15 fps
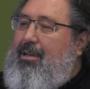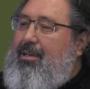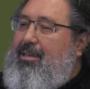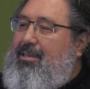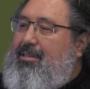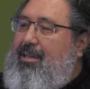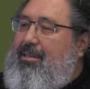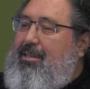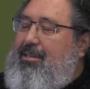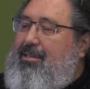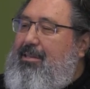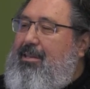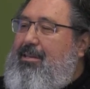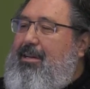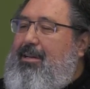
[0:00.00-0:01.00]

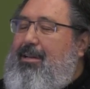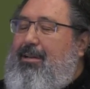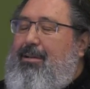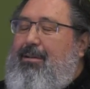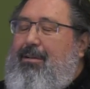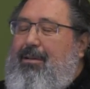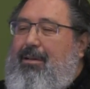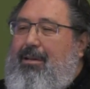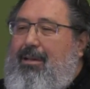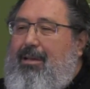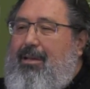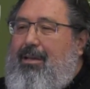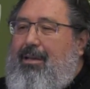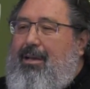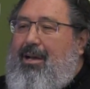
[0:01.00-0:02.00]
statistical
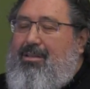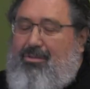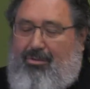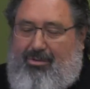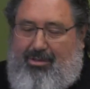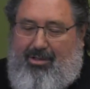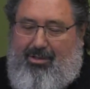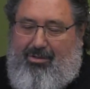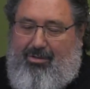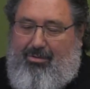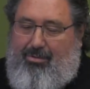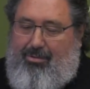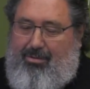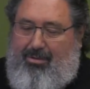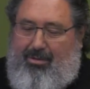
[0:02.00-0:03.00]

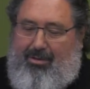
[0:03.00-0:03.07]
associations,